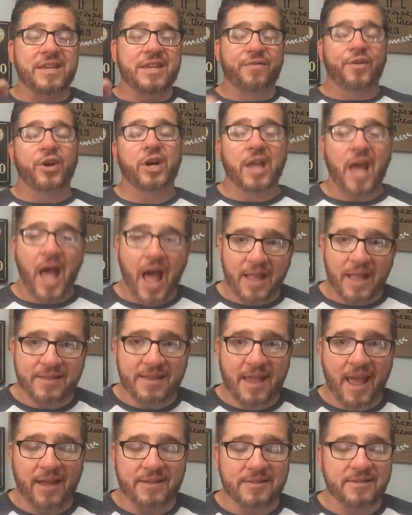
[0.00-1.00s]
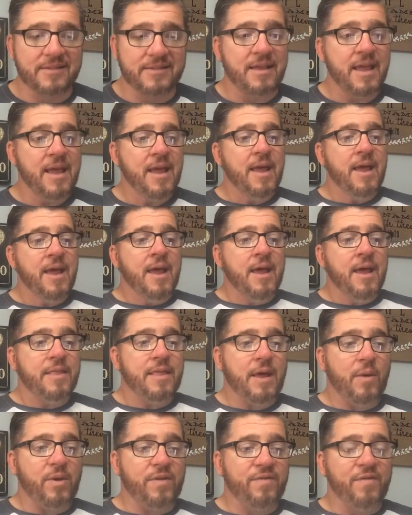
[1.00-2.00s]
different contexts
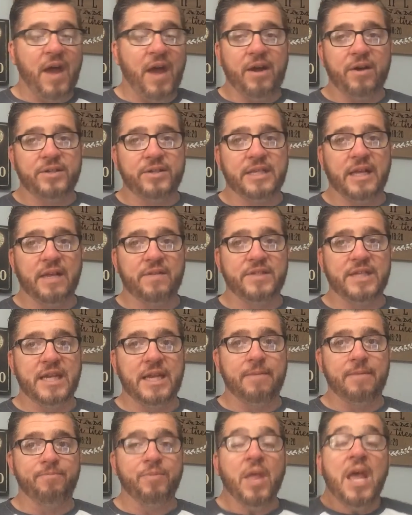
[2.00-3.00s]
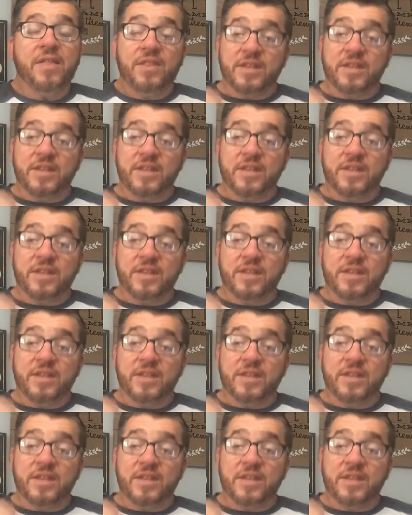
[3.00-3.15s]
that we find ourselves in.